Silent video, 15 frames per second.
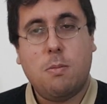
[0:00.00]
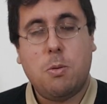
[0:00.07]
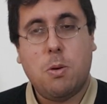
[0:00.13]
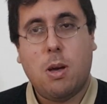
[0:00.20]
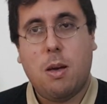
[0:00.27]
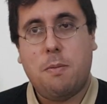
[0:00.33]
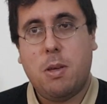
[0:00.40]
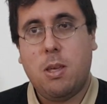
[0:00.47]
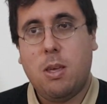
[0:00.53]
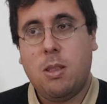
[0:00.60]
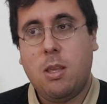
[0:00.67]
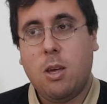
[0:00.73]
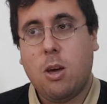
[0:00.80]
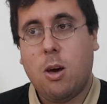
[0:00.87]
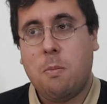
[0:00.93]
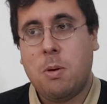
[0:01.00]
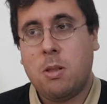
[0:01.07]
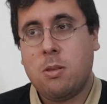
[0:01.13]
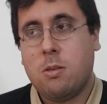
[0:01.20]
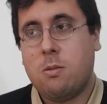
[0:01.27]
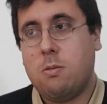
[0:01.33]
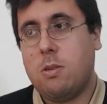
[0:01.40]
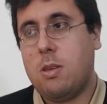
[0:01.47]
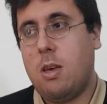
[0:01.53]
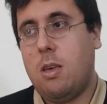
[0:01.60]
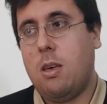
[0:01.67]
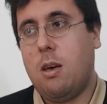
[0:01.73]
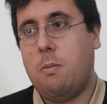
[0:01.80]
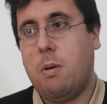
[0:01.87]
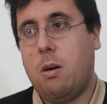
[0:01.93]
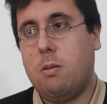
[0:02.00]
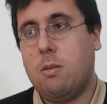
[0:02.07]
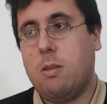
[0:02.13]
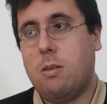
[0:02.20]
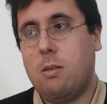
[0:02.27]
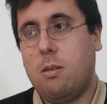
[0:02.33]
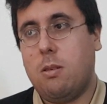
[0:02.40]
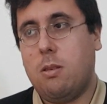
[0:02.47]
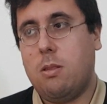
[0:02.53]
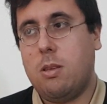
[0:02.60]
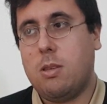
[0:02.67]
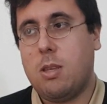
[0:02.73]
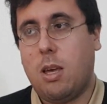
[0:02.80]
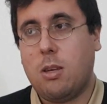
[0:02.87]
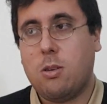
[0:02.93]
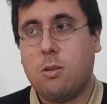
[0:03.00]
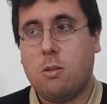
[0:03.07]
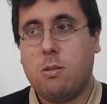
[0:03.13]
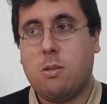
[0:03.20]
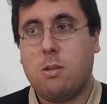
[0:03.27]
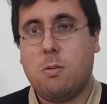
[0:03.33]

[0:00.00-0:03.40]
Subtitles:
If you have any comments to say about the sections,